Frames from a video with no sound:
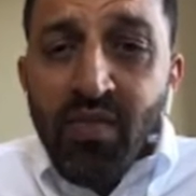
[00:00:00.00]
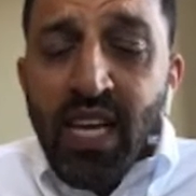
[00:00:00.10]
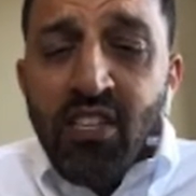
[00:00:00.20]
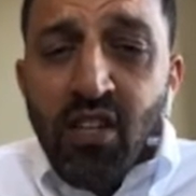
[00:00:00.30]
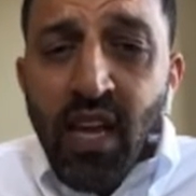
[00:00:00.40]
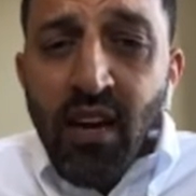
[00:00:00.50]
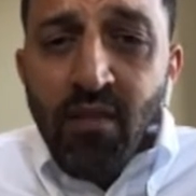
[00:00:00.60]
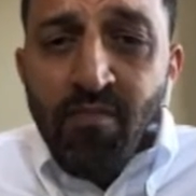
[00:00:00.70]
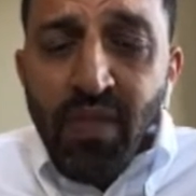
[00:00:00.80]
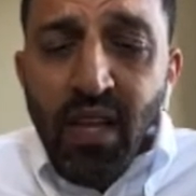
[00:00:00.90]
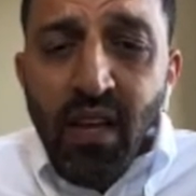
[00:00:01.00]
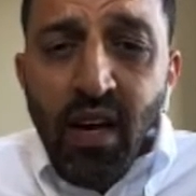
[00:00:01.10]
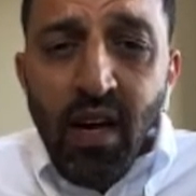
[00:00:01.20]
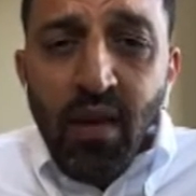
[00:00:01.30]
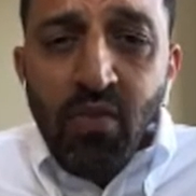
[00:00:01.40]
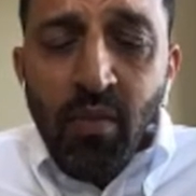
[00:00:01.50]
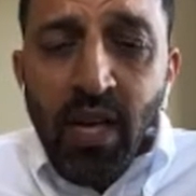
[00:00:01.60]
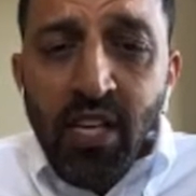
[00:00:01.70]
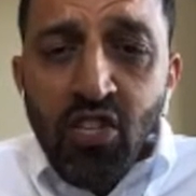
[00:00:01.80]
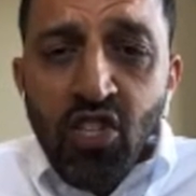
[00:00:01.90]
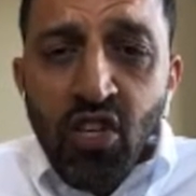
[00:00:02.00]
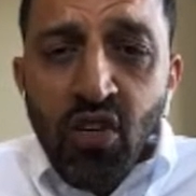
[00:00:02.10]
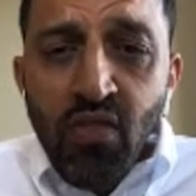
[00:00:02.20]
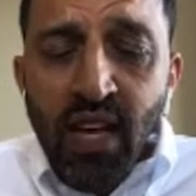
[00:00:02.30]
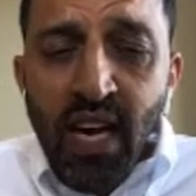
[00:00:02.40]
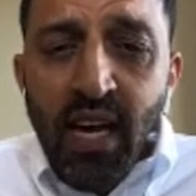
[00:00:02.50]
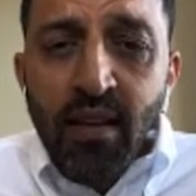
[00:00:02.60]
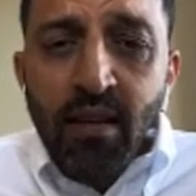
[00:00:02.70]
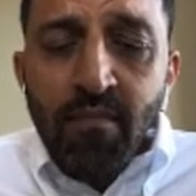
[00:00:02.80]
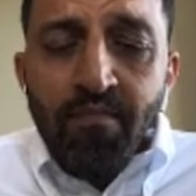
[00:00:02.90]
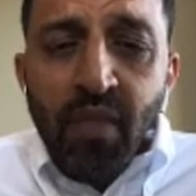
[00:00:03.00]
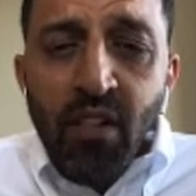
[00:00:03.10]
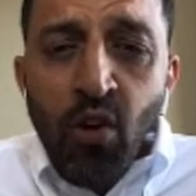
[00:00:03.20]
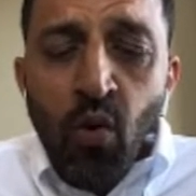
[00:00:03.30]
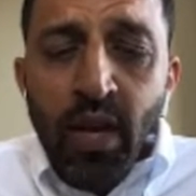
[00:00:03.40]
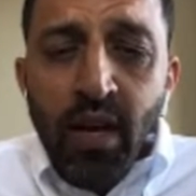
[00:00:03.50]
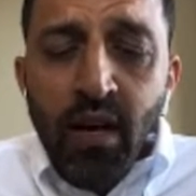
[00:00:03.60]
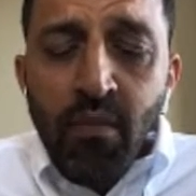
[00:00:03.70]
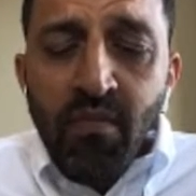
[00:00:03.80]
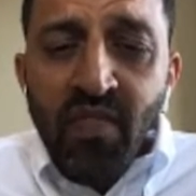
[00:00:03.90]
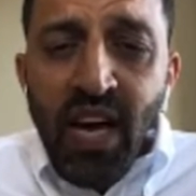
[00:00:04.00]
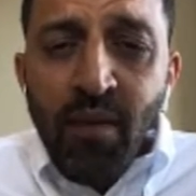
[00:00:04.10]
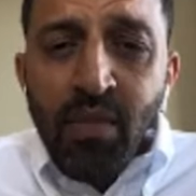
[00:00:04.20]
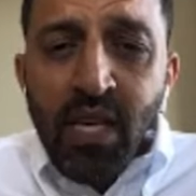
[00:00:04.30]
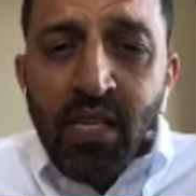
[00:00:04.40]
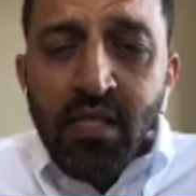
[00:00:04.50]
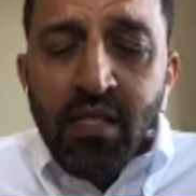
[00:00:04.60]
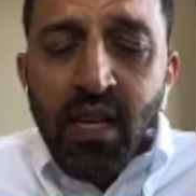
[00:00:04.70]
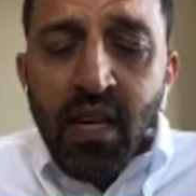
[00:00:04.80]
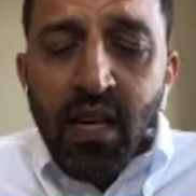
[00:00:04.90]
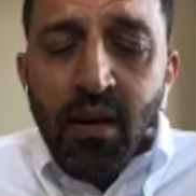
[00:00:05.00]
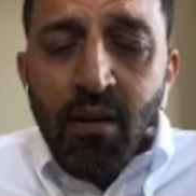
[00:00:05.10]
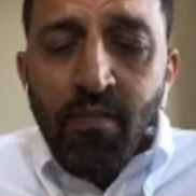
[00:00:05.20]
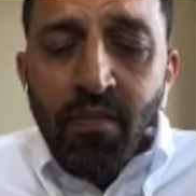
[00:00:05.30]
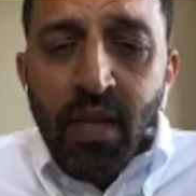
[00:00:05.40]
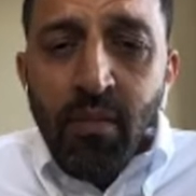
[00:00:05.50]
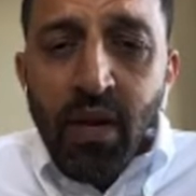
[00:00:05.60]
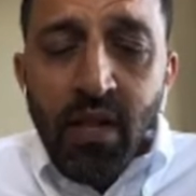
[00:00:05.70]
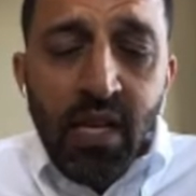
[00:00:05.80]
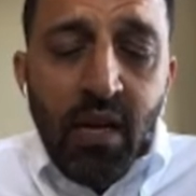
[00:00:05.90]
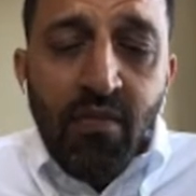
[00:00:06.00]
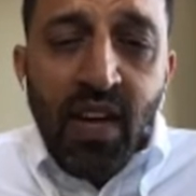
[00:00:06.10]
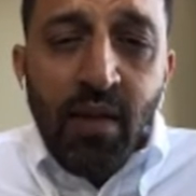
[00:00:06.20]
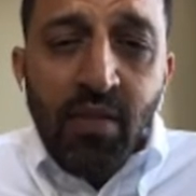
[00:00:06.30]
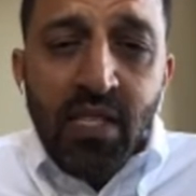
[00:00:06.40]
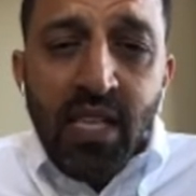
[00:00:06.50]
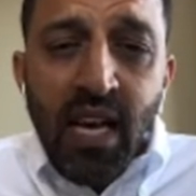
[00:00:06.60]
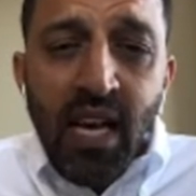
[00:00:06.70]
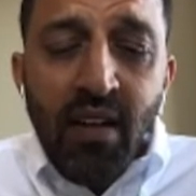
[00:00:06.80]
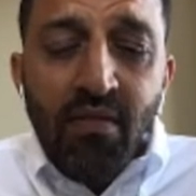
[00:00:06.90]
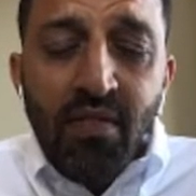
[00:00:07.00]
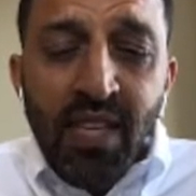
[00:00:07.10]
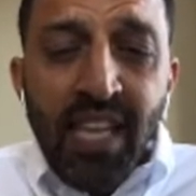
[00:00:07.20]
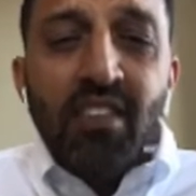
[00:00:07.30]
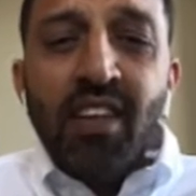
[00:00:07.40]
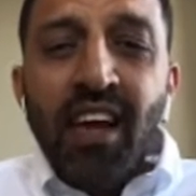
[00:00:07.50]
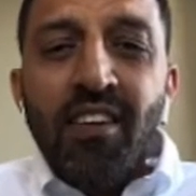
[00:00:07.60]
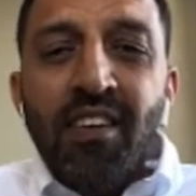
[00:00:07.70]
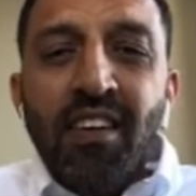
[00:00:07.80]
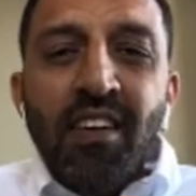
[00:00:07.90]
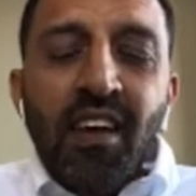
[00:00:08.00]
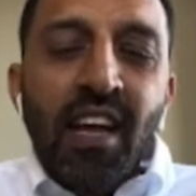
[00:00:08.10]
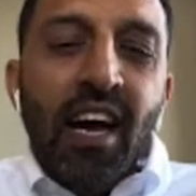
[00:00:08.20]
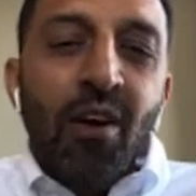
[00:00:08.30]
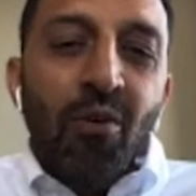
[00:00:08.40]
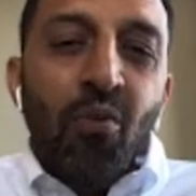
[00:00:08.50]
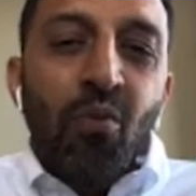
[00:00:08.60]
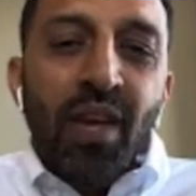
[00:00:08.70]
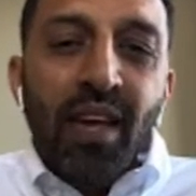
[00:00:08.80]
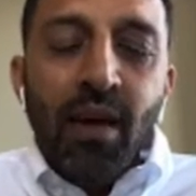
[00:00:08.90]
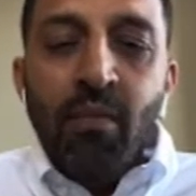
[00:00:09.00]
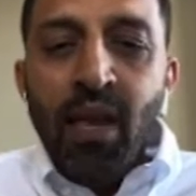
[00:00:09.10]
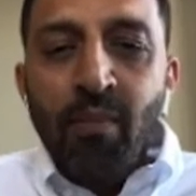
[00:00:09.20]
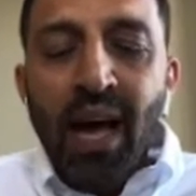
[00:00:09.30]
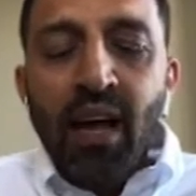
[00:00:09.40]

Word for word: with dental care to making sure that low-income families and middle-income families have dental care and how we can get money